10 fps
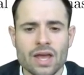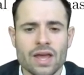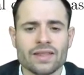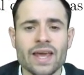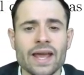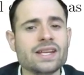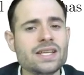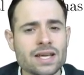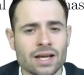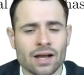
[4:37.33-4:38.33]
The
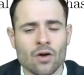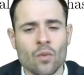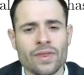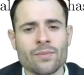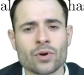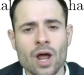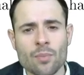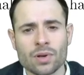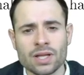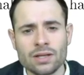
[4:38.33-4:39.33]
idea with a
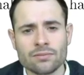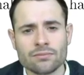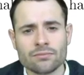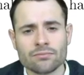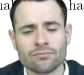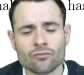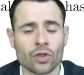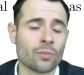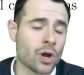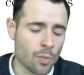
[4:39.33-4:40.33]
monopoly, with a
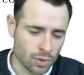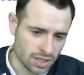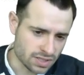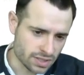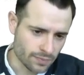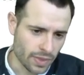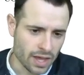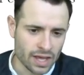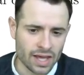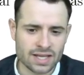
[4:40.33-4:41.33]
monopolist,
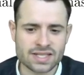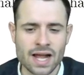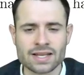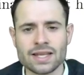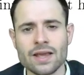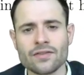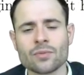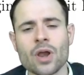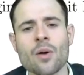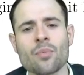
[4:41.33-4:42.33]
is that if the
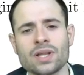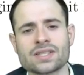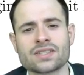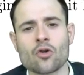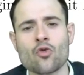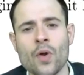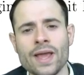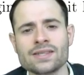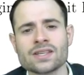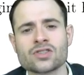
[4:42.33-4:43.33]
monopolist
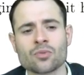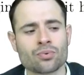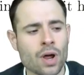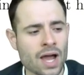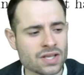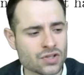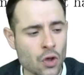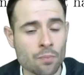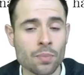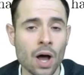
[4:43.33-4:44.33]
raises the price
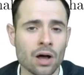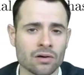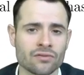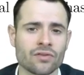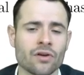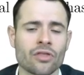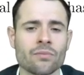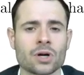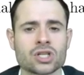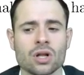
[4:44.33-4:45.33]
above the
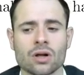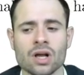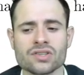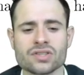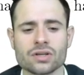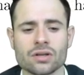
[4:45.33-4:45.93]
marginal cost,